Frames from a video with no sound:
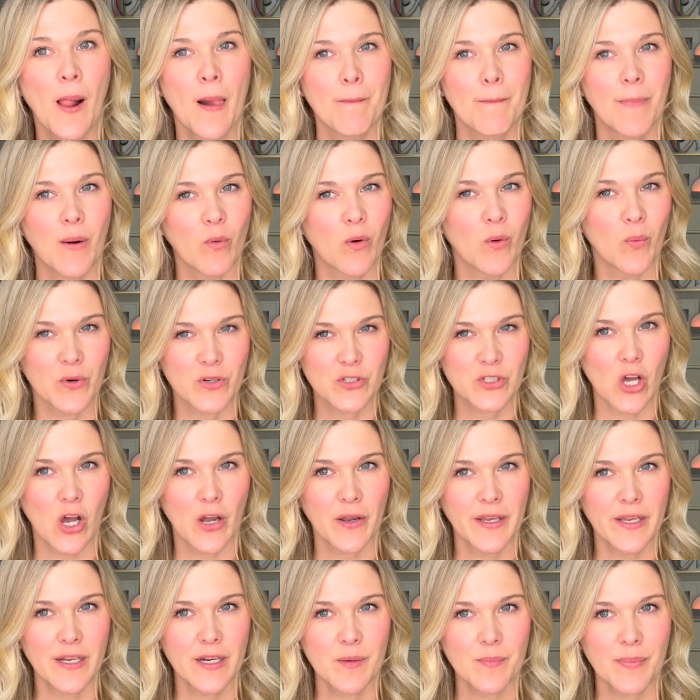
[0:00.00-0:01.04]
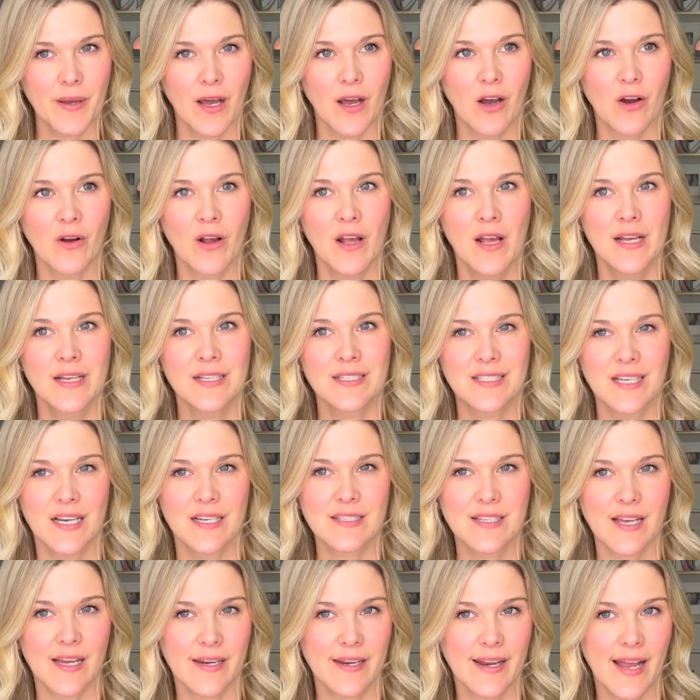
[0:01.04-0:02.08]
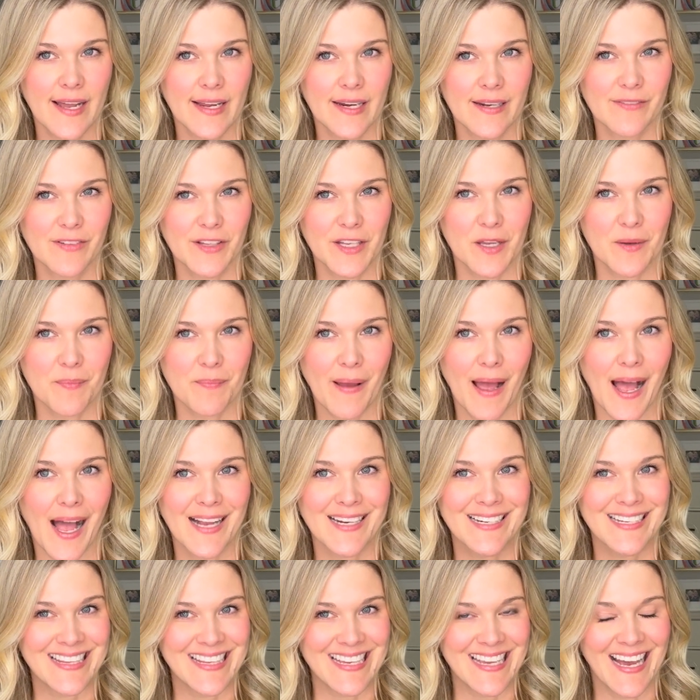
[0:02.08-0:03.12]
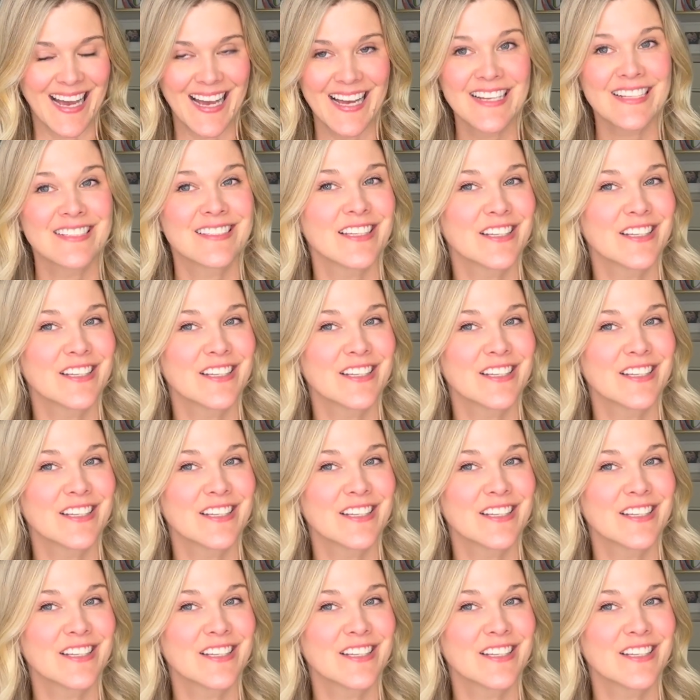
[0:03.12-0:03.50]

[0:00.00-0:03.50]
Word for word: But when we're talking about does that negatively impact the eggs?